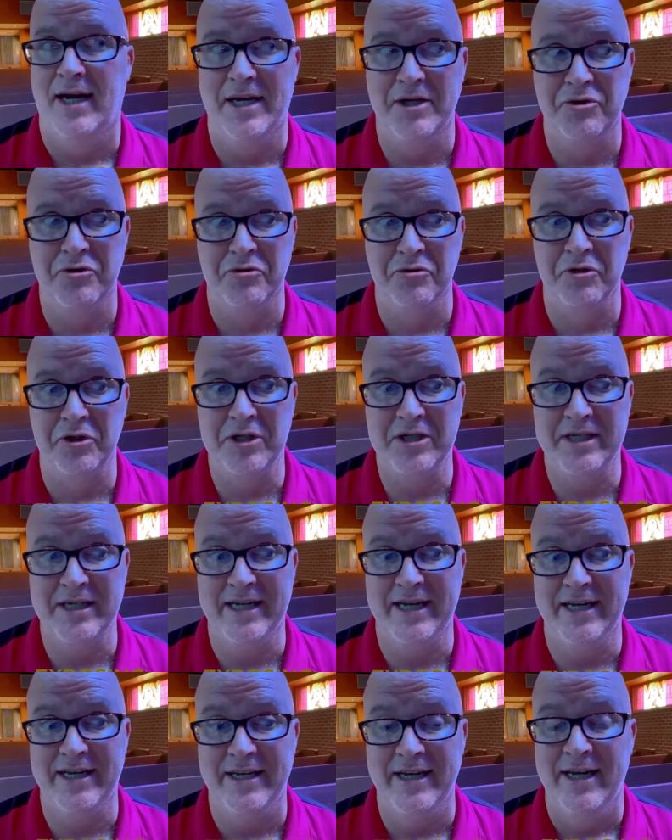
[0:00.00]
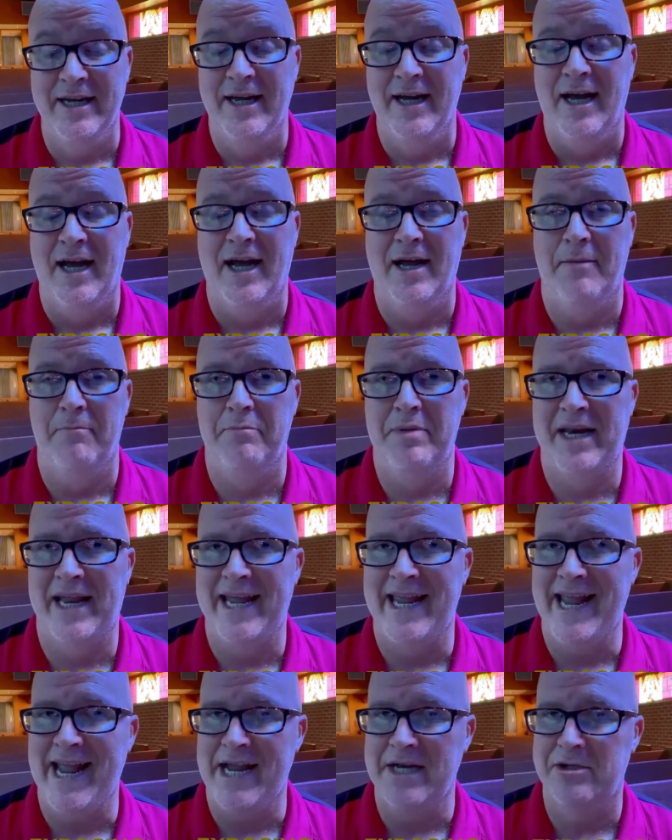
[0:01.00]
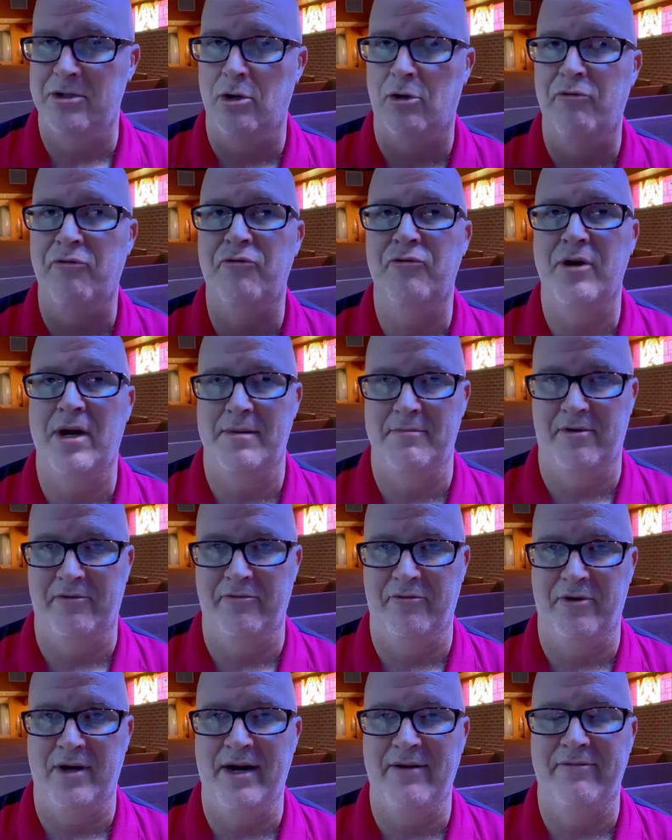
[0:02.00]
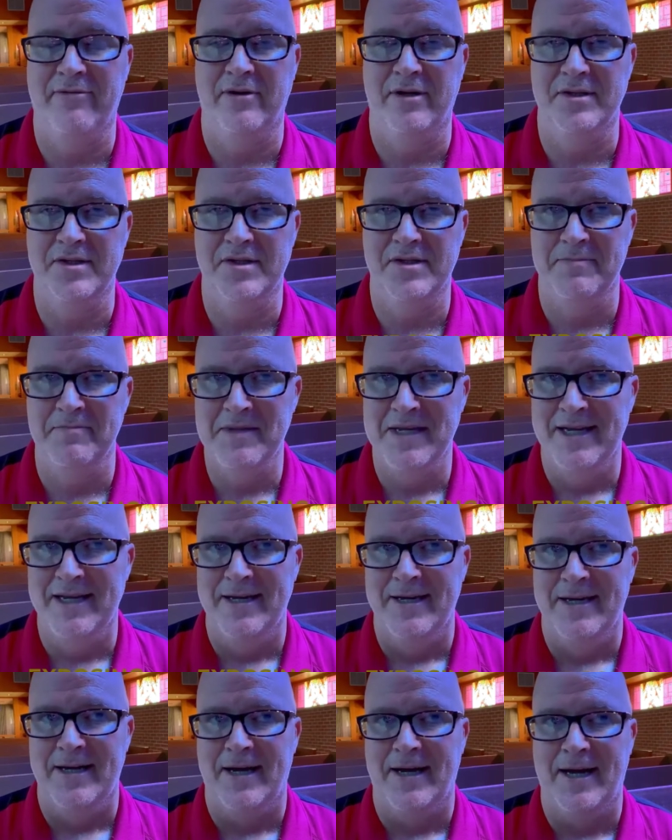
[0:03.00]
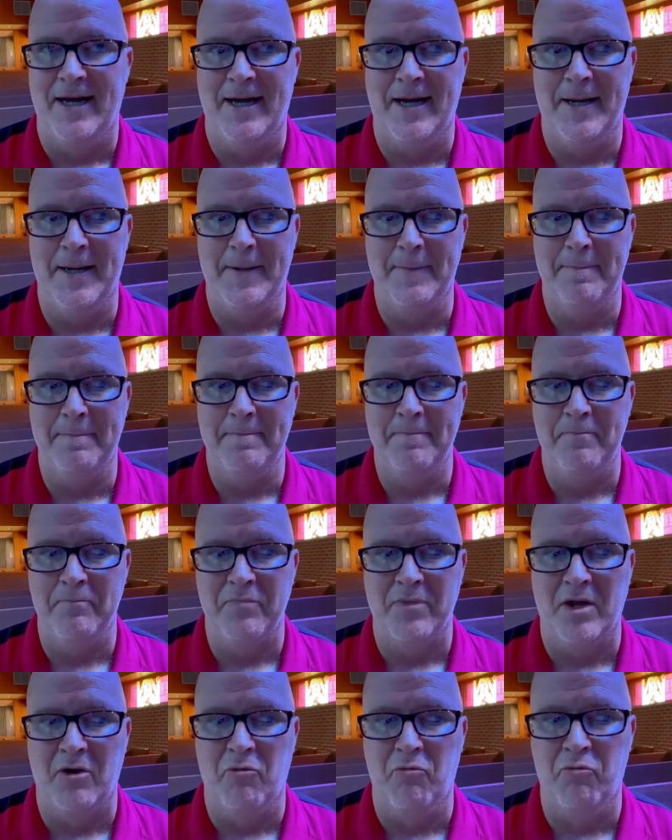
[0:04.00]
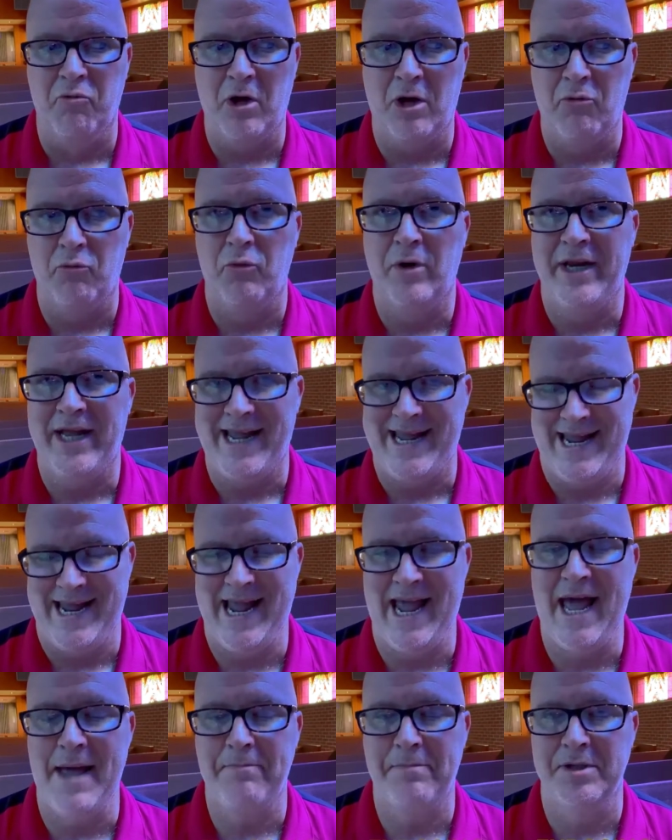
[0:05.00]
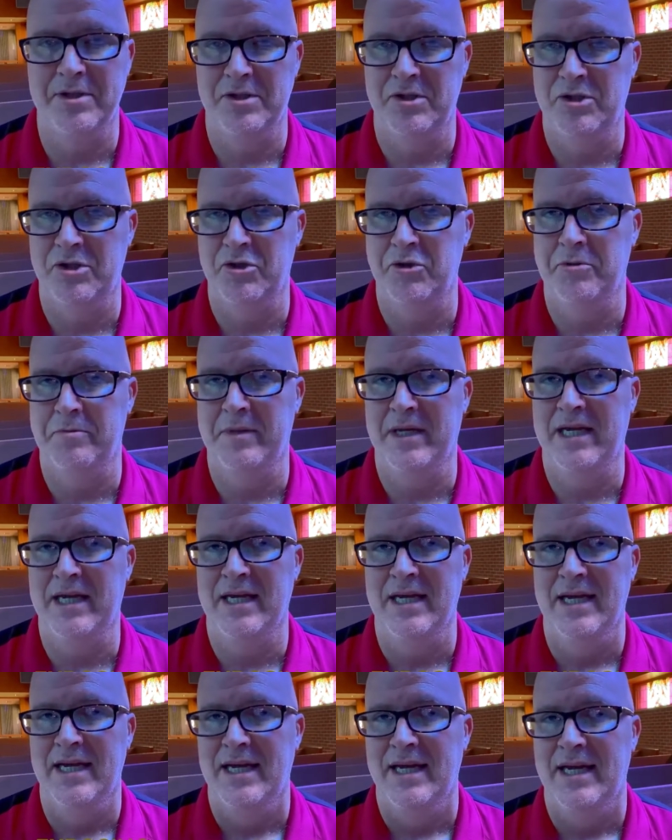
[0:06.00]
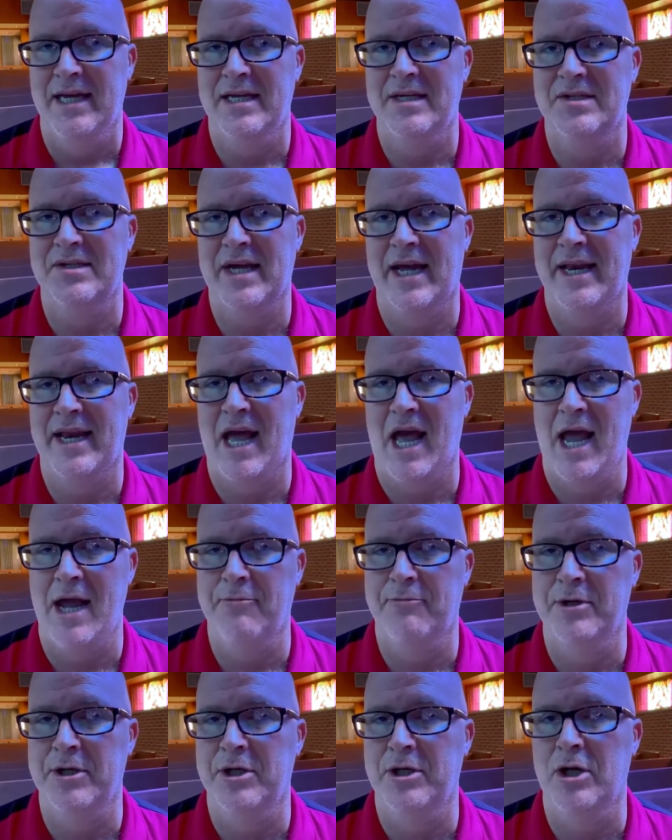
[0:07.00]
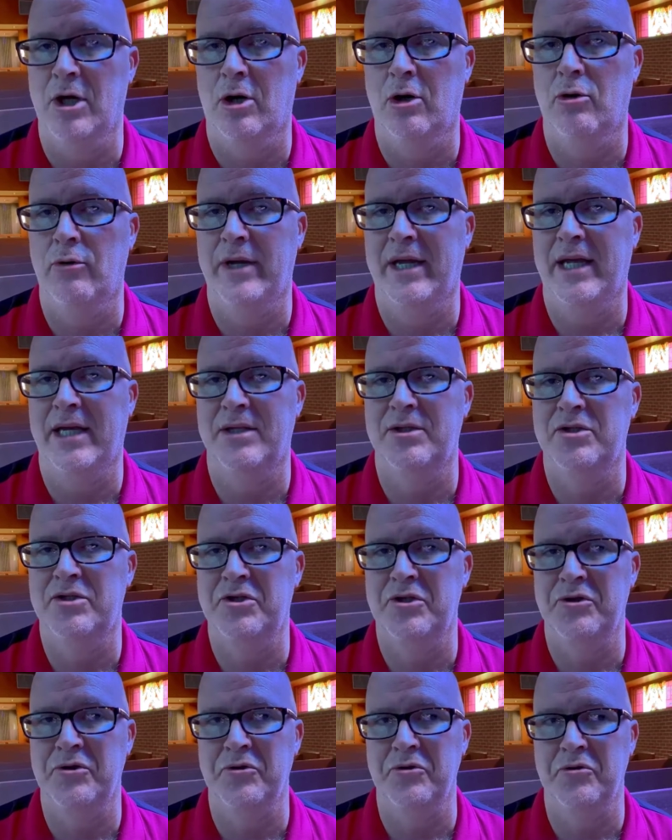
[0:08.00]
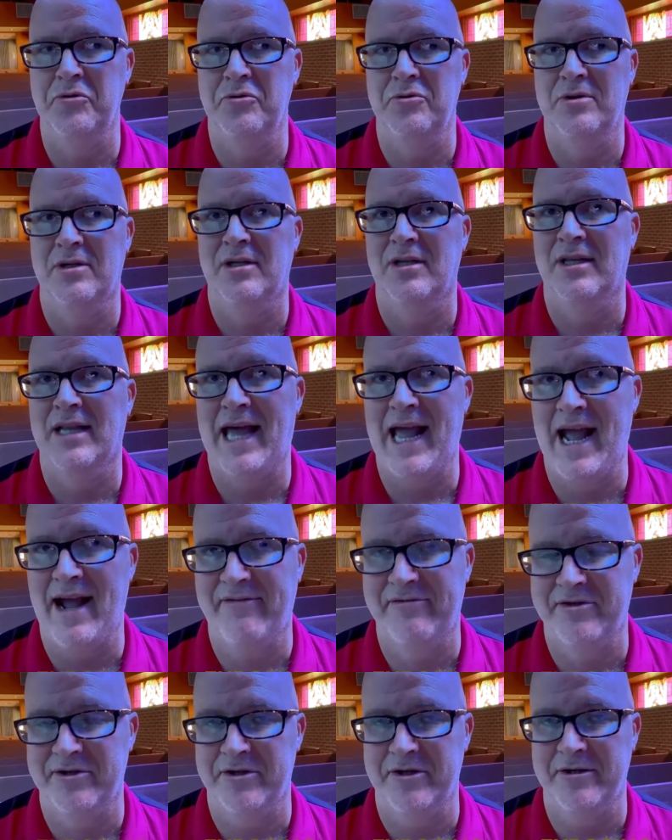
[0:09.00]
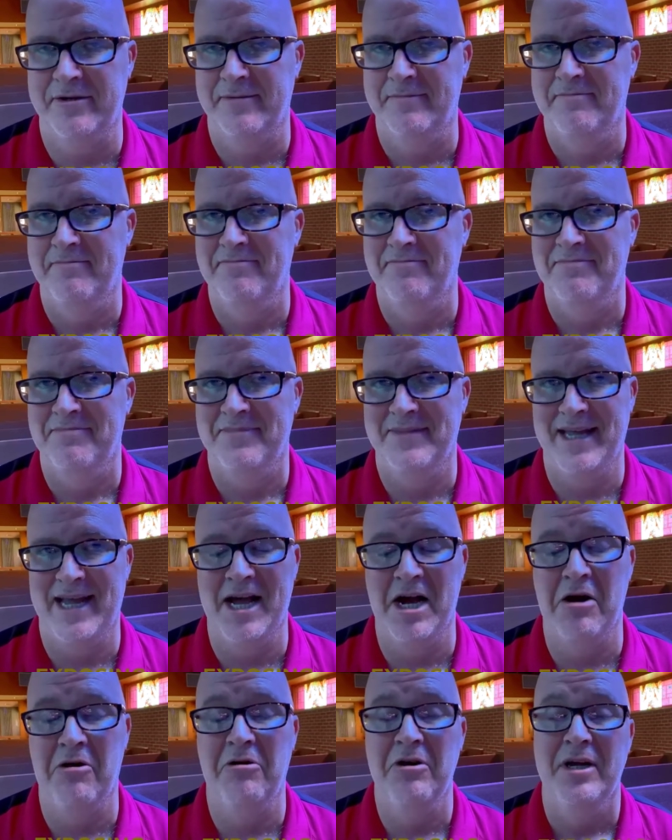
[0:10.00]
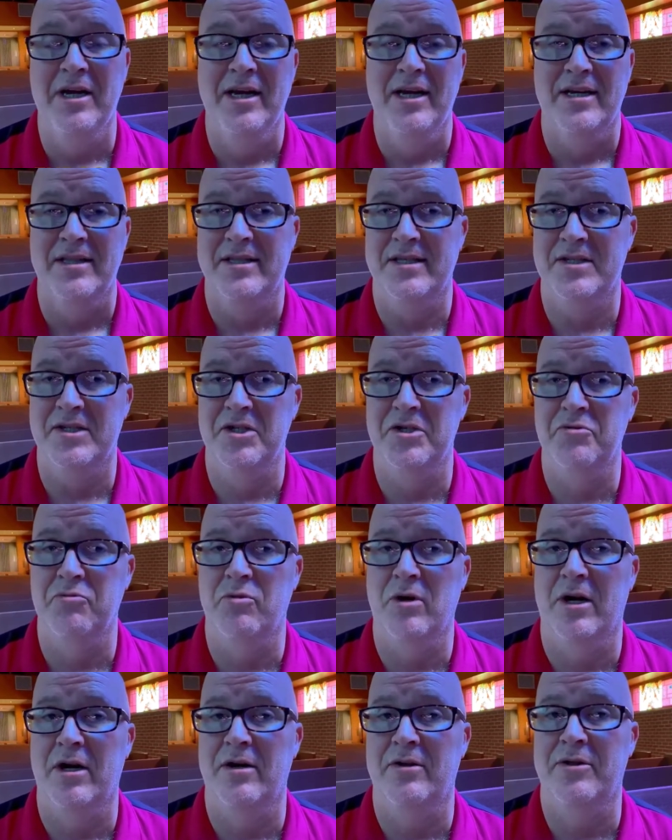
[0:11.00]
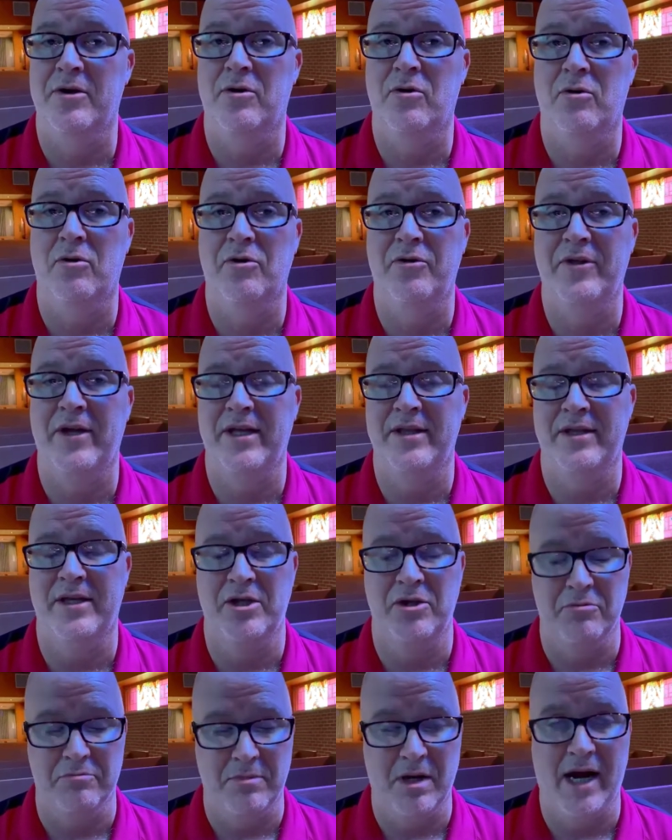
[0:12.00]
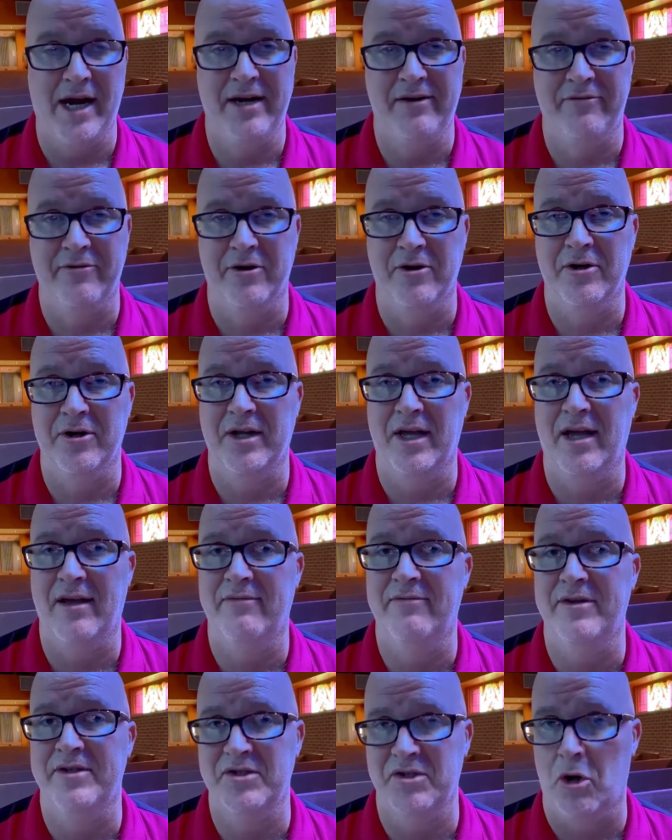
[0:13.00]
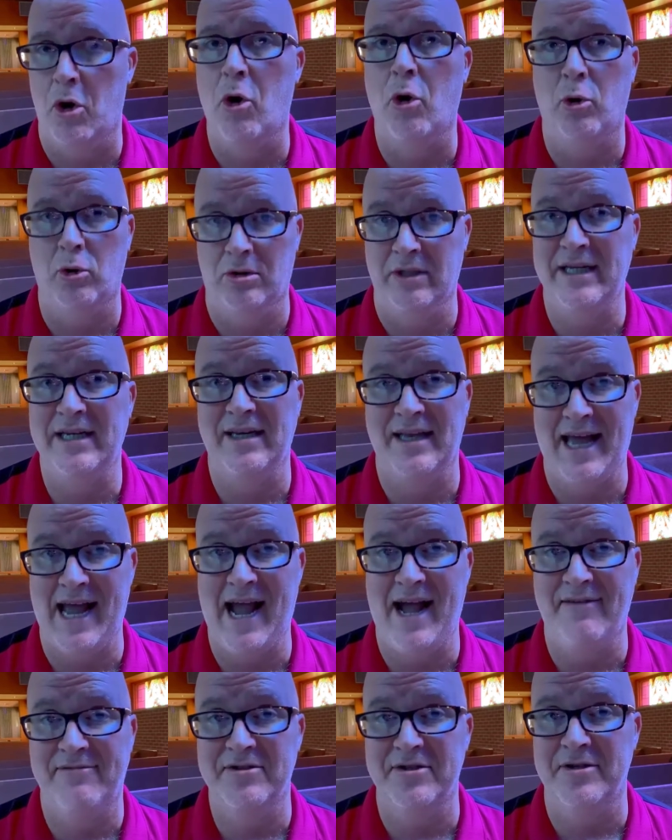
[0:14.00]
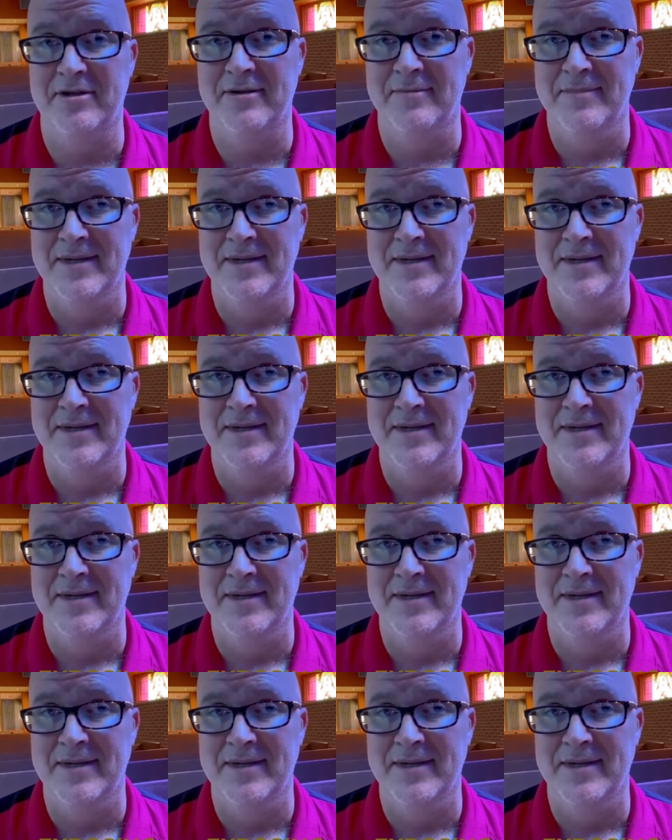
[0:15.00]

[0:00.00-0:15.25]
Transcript: I truly did. But I had no frame of reference. What would happen to me is that I would go into laughter. Now, this is where the whole thing that you might have heard of as holy laughter.